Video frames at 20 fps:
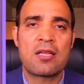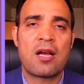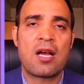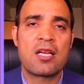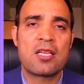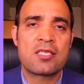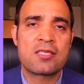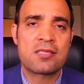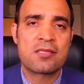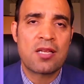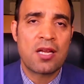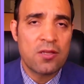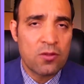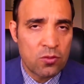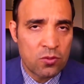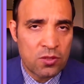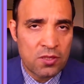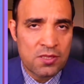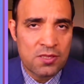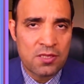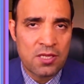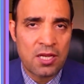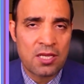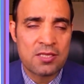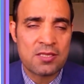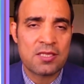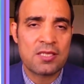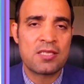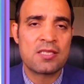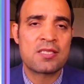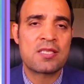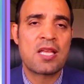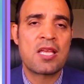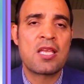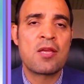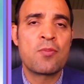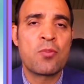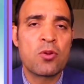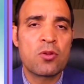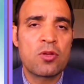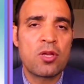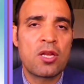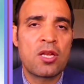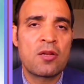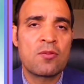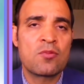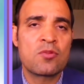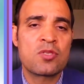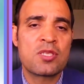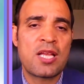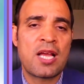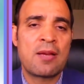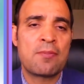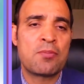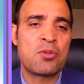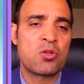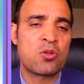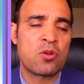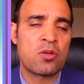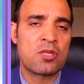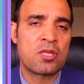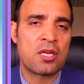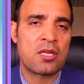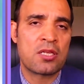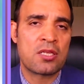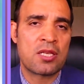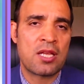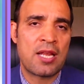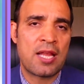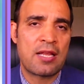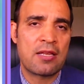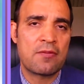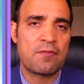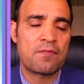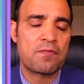I start to discuss is the hypothalamus and pituitary gland,